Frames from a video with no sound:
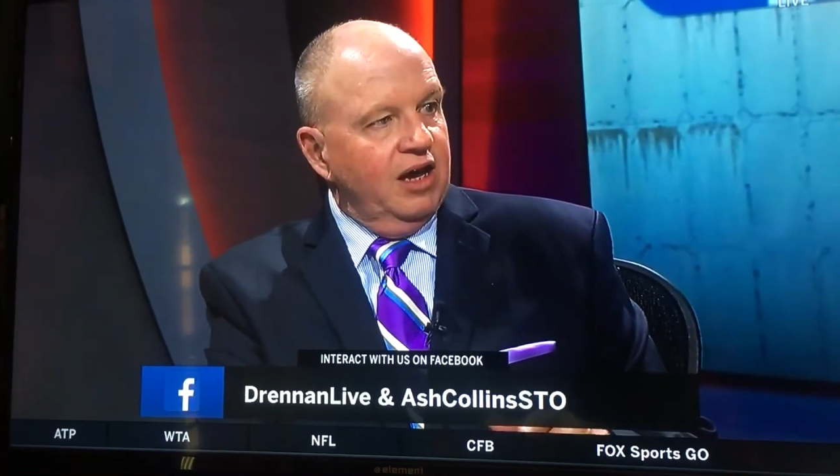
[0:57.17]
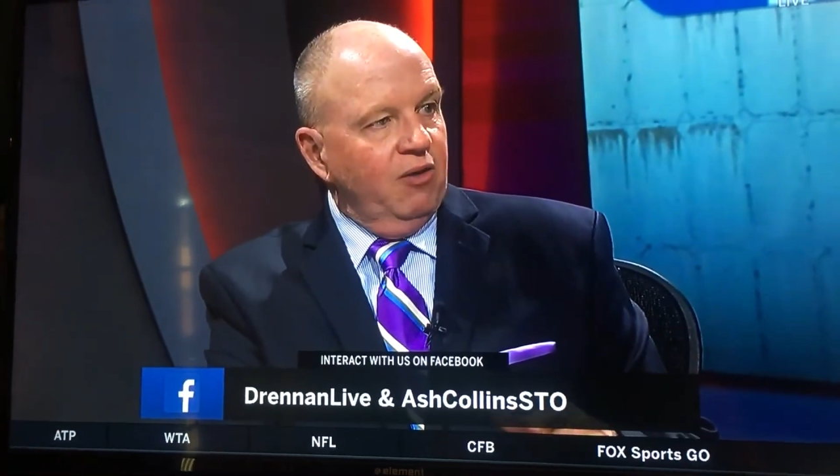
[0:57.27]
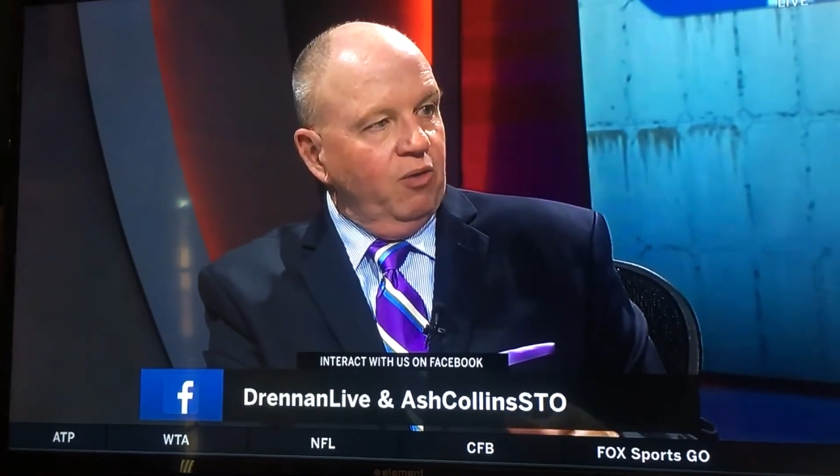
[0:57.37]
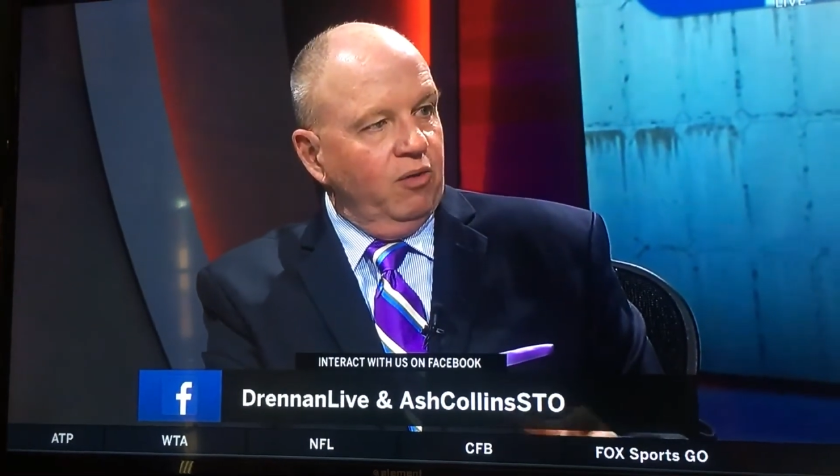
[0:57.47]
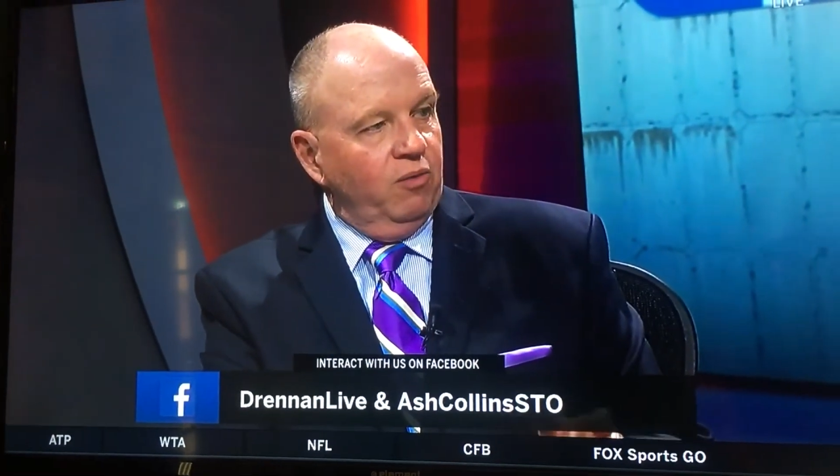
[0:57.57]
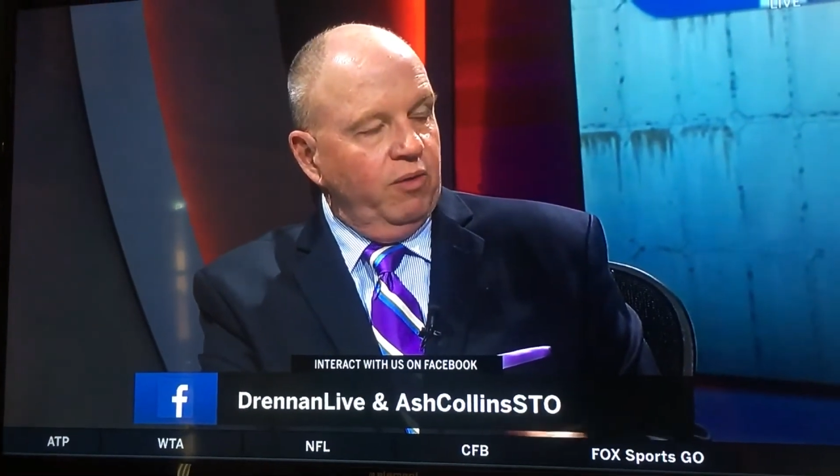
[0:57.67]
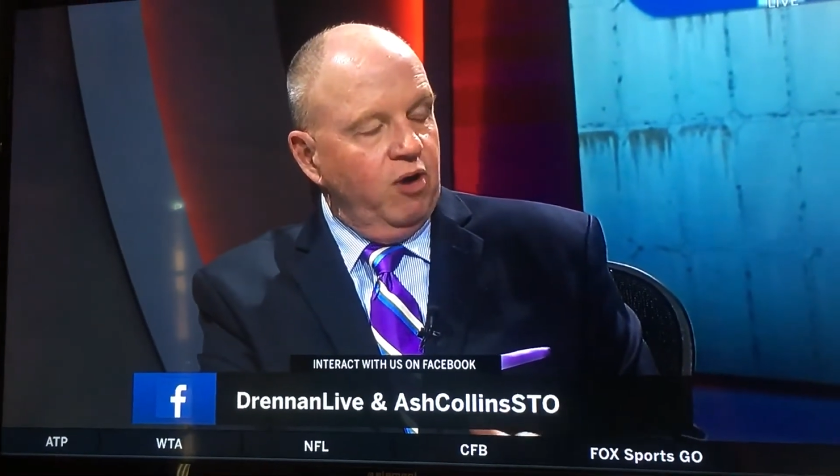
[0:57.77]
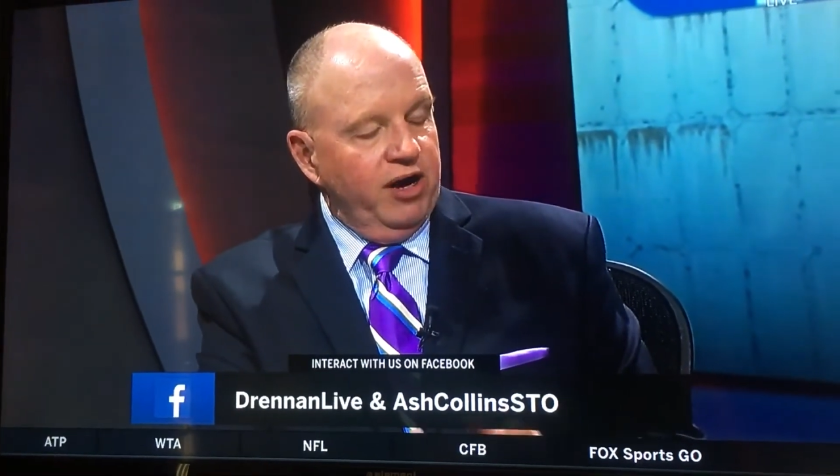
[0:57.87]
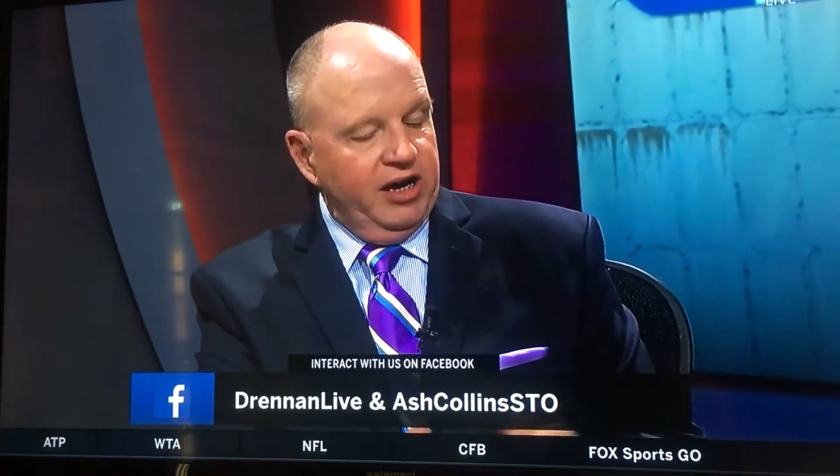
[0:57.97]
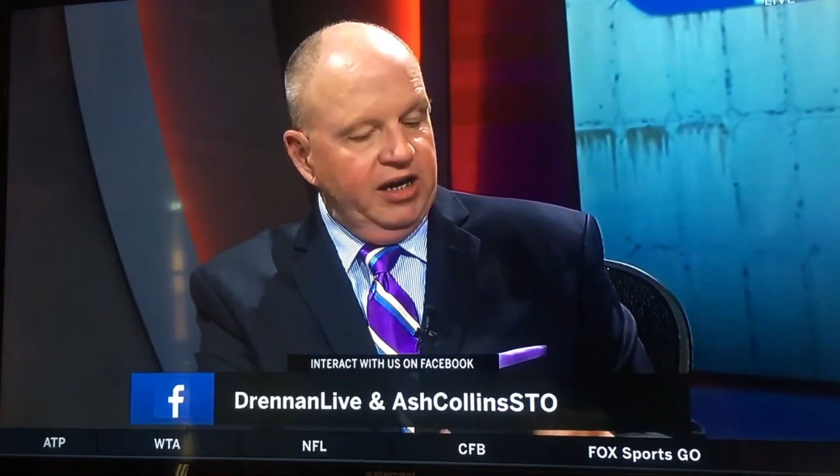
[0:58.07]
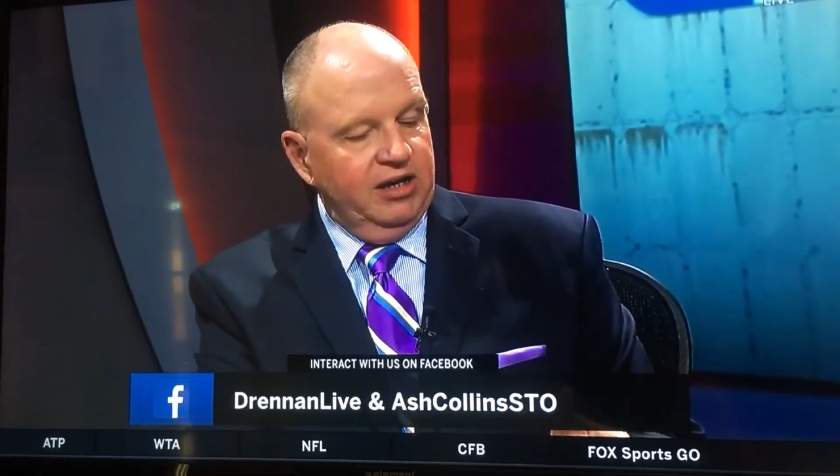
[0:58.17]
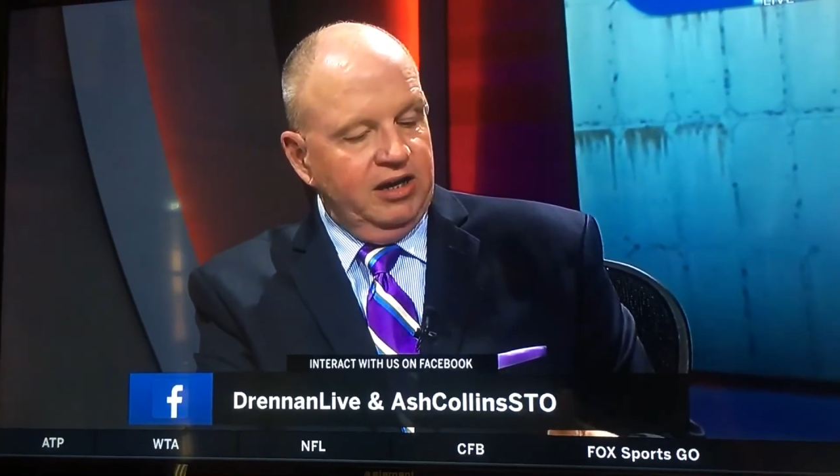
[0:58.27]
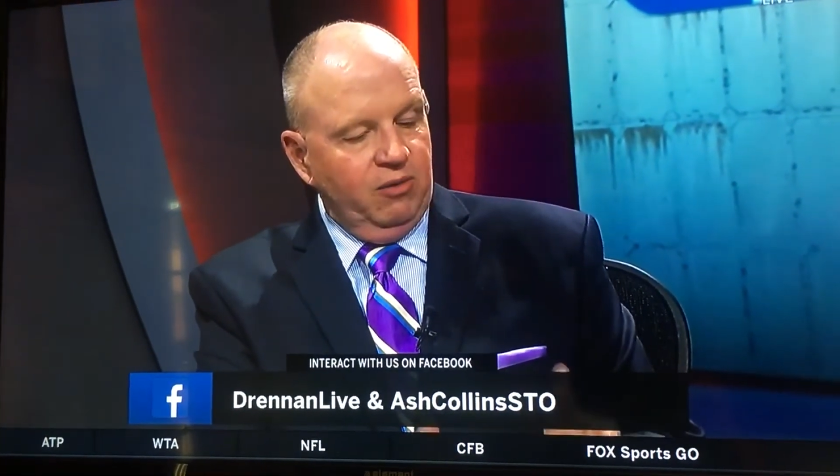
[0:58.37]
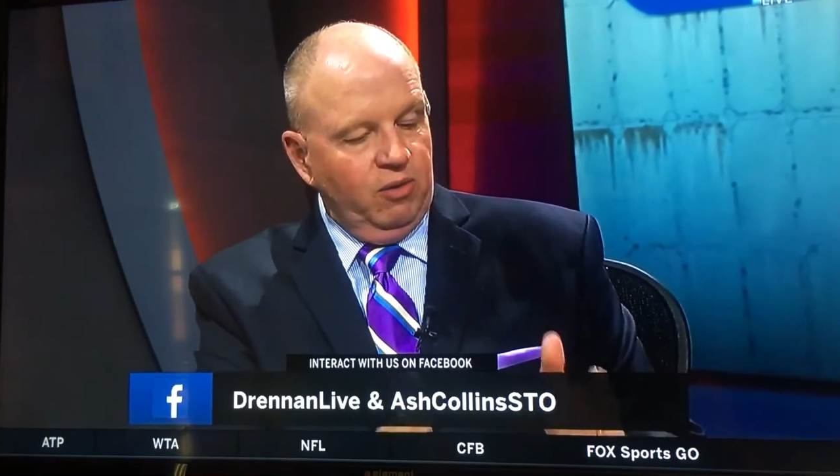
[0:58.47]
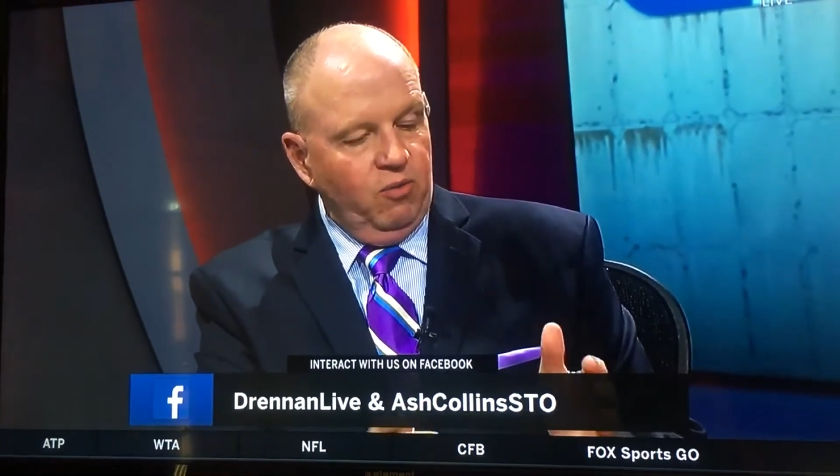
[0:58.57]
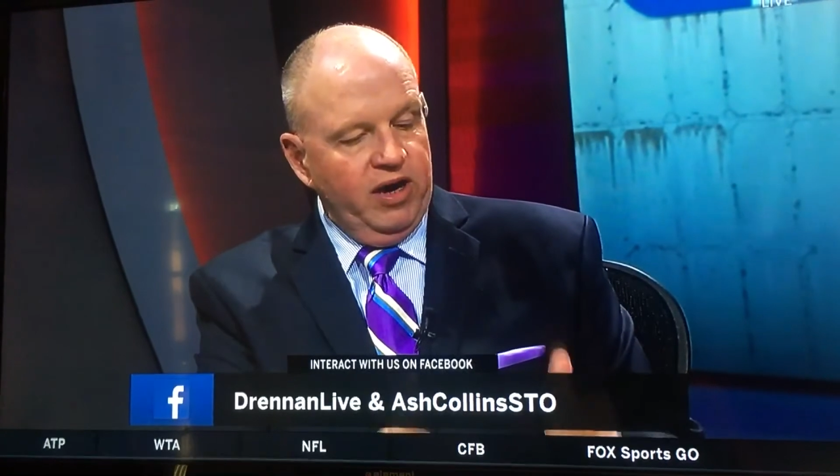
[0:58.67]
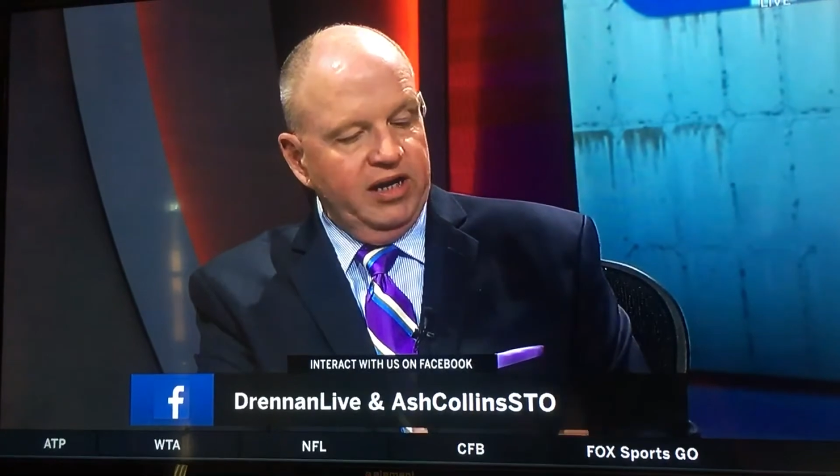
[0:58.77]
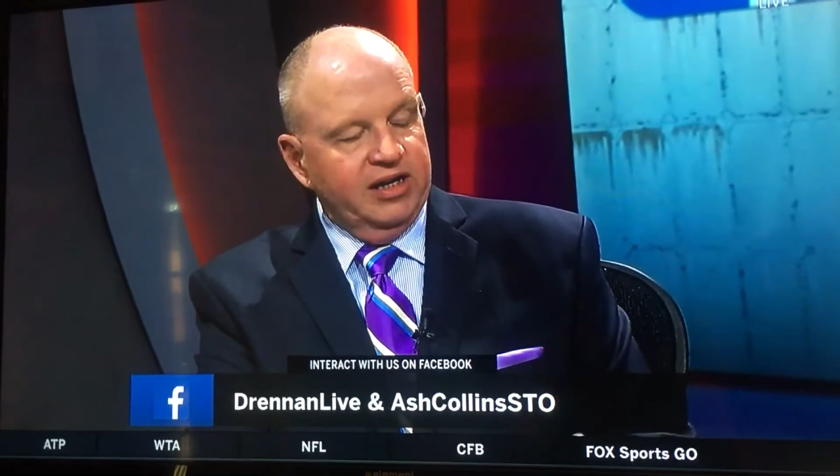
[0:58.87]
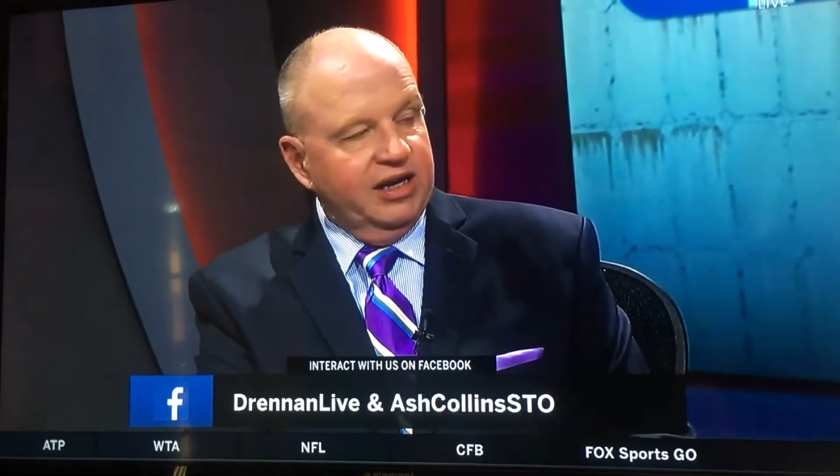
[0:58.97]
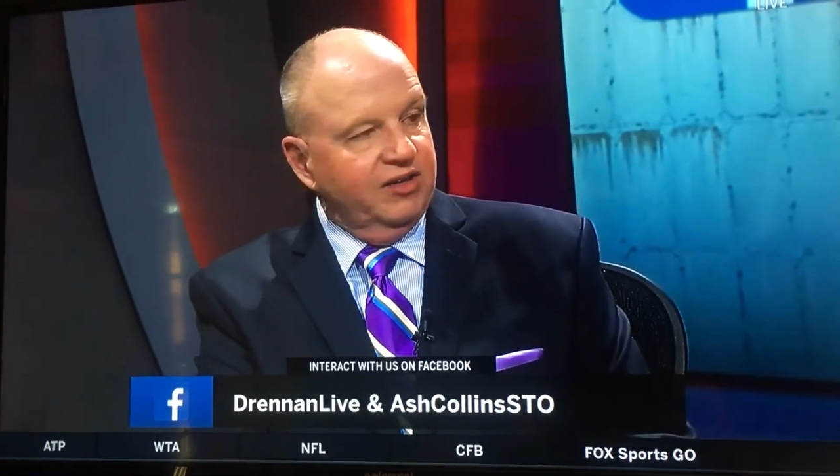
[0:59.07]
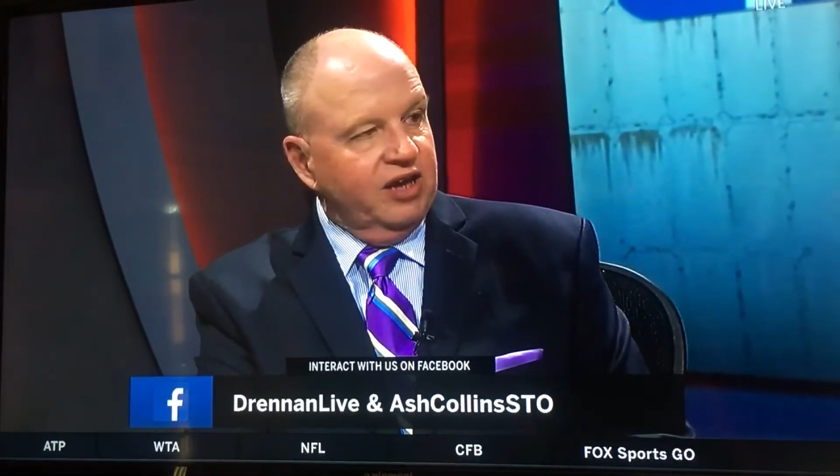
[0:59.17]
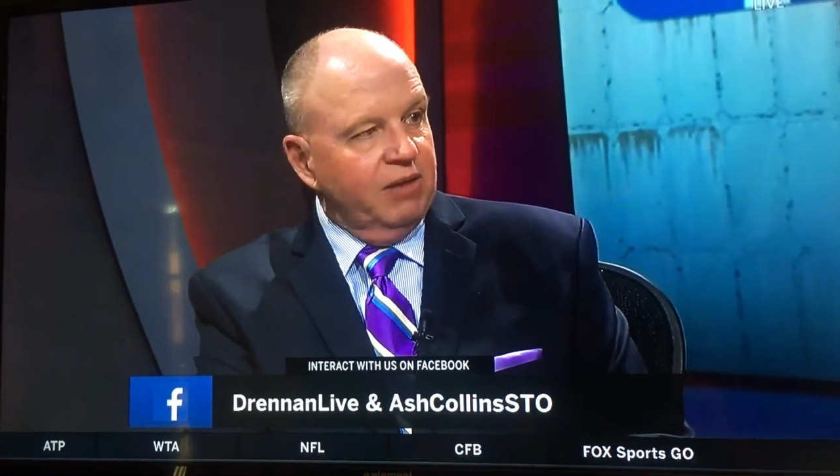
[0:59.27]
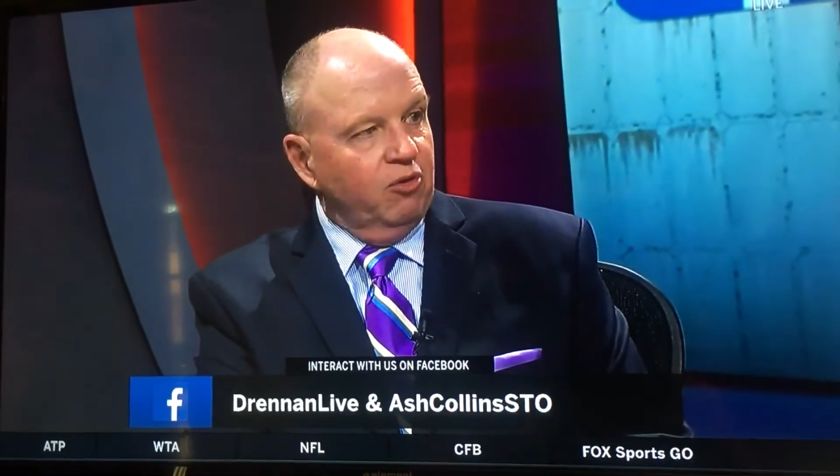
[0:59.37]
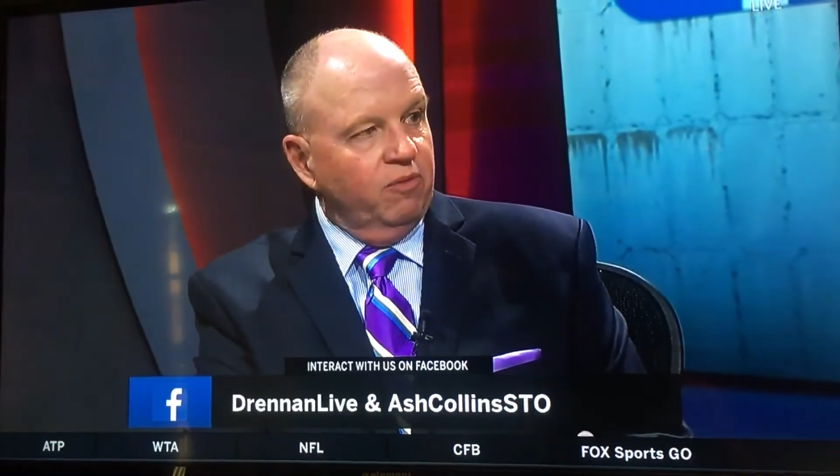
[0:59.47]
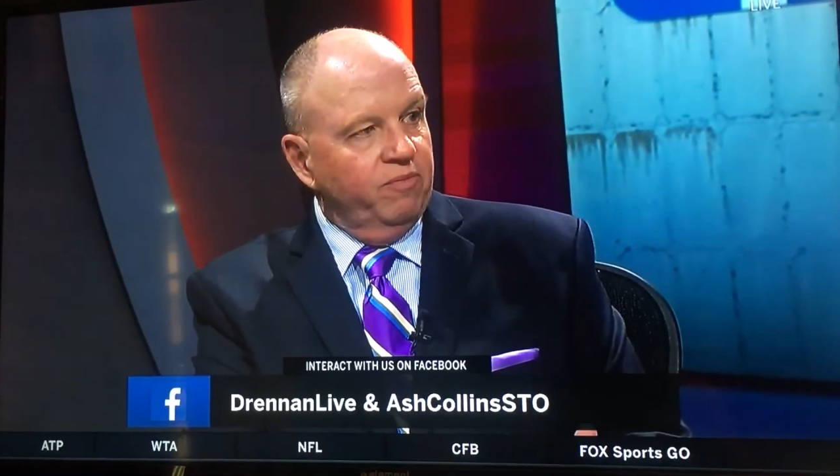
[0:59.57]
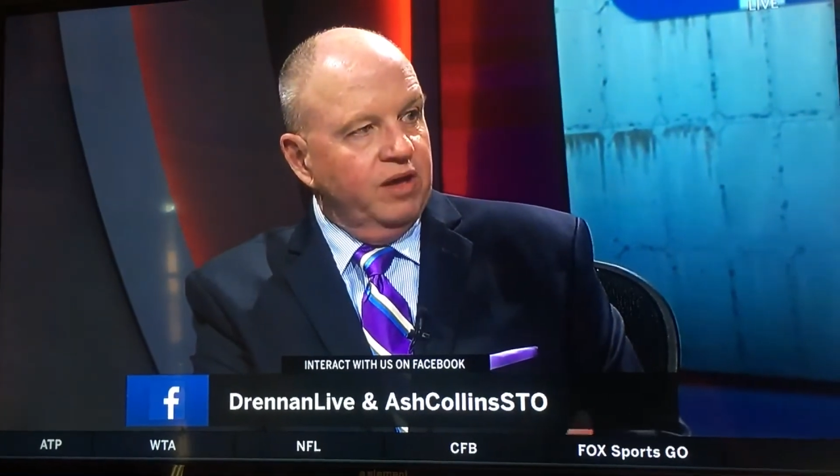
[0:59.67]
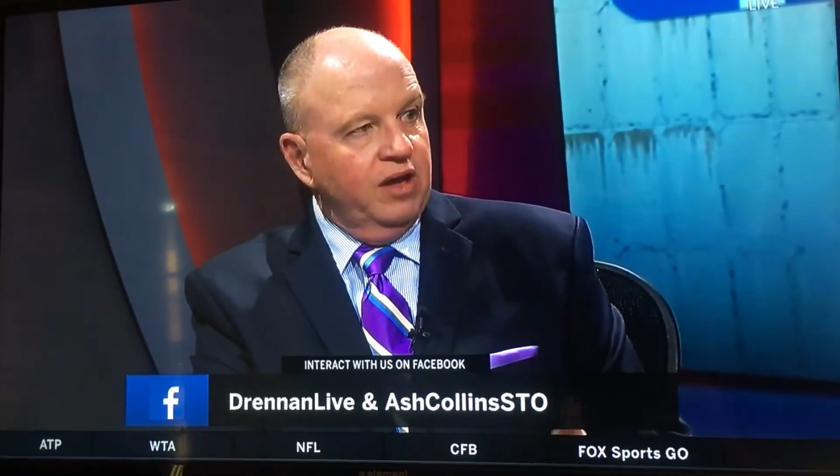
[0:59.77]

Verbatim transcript: and we're, we walk in and we're waiting to get a table.